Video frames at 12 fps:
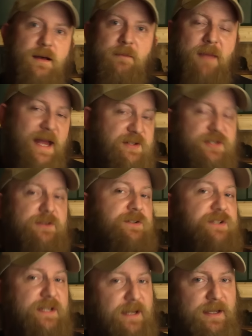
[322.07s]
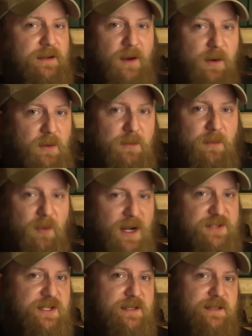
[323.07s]
imagine you're sitting at home
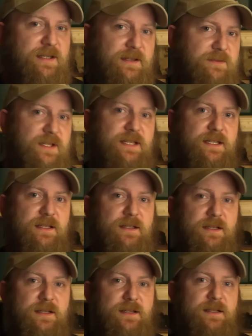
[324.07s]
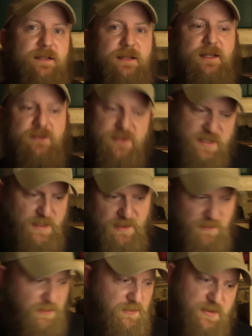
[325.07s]
watching TV and you're
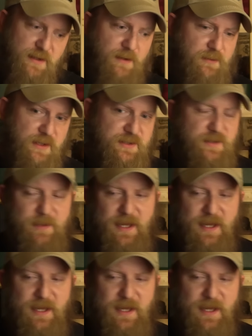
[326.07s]
seeing news coverage